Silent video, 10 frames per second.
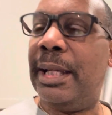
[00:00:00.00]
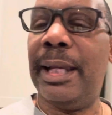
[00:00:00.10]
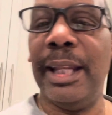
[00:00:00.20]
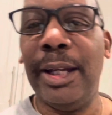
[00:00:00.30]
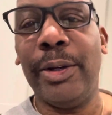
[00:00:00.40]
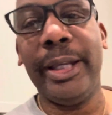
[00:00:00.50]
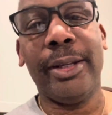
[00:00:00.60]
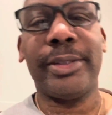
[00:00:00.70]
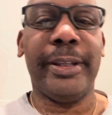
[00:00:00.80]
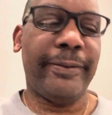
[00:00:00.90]
Hello,
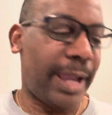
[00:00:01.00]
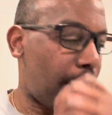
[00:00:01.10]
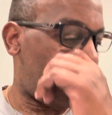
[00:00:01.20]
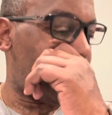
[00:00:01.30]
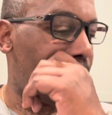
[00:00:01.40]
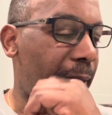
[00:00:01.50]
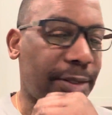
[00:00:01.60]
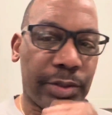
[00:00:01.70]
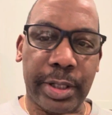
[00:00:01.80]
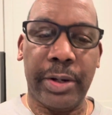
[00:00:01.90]
ELC family. Pat
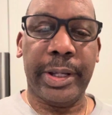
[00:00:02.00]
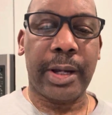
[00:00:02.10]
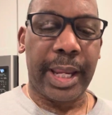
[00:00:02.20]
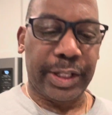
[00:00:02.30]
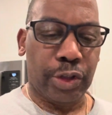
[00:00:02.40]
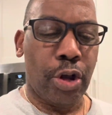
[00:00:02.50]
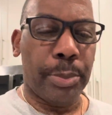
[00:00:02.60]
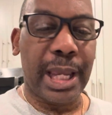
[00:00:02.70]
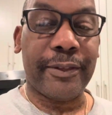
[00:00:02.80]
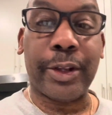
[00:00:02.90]
Sajira here. How you doing? Hope
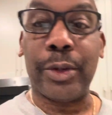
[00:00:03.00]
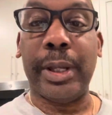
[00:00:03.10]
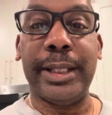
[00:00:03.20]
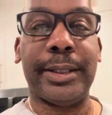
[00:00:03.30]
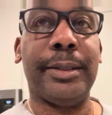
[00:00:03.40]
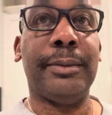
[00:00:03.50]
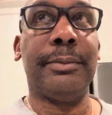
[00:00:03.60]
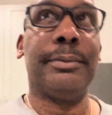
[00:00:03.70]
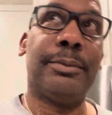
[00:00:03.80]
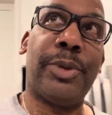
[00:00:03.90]
you're having a great,
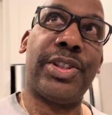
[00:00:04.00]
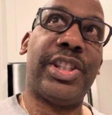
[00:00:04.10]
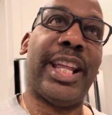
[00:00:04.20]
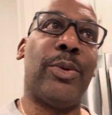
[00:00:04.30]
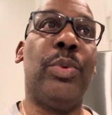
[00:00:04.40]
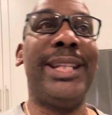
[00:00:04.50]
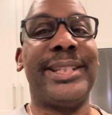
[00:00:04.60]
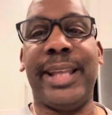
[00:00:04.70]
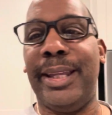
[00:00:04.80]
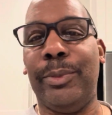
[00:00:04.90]
what is today,
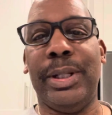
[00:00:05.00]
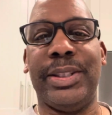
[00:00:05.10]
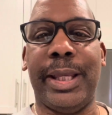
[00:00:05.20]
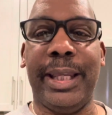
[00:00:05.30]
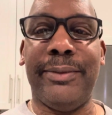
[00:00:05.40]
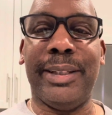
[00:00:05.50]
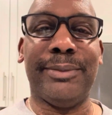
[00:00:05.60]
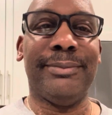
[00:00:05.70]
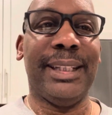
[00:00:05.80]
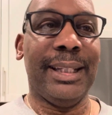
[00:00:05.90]
Wednesday? Wednesday evening.
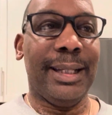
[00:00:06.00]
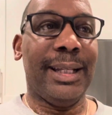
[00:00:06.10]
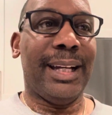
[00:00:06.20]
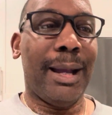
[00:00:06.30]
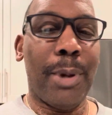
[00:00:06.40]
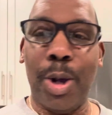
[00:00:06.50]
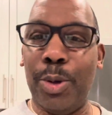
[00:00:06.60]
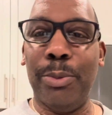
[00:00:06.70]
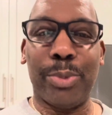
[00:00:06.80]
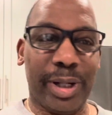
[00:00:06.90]
I'm
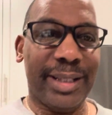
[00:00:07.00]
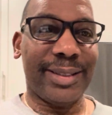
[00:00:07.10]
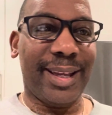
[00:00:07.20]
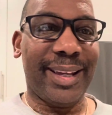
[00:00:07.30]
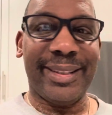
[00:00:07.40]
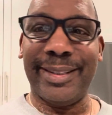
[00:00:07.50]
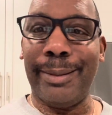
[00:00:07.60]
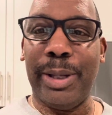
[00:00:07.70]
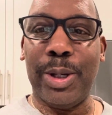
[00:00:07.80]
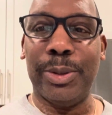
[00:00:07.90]
home. Praise God. It's good
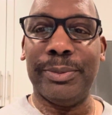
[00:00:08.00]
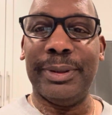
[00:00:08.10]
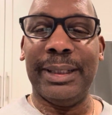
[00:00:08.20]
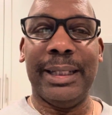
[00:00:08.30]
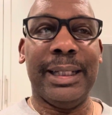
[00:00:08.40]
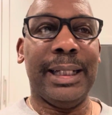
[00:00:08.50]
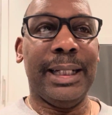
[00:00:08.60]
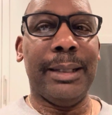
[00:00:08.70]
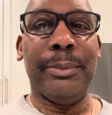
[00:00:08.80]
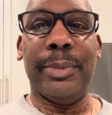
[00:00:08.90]
to be home.
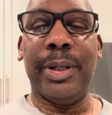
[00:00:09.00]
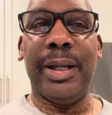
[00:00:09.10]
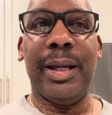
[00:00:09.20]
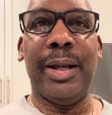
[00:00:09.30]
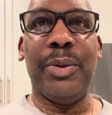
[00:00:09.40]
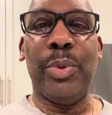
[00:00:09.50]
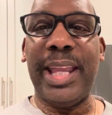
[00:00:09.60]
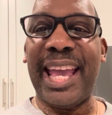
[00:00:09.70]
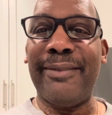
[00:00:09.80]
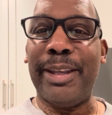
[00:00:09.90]
Um, we
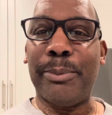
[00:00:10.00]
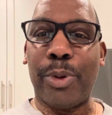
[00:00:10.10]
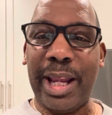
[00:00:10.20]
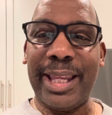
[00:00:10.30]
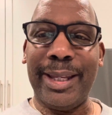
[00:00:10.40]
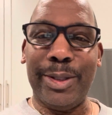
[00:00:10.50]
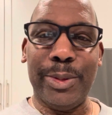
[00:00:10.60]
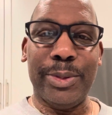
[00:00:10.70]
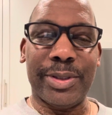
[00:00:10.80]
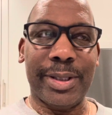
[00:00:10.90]
have a breaking
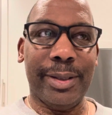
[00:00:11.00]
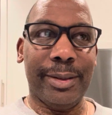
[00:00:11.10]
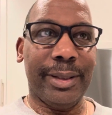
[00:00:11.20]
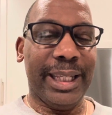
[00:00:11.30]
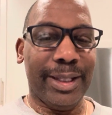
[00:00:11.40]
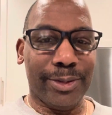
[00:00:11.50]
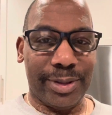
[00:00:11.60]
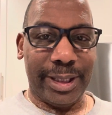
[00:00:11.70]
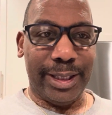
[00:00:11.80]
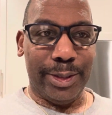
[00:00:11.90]
news
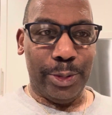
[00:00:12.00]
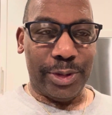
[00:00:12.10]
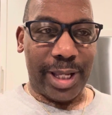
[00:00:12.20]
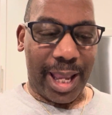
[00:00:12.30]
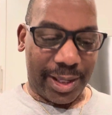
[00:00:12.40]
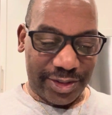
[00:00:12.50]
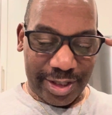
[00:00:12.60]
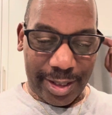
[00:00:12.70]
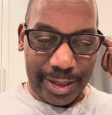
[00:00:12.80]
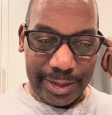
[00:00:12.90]
ELC newscast
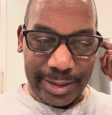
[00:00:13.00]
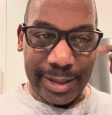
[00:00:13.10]
tonight.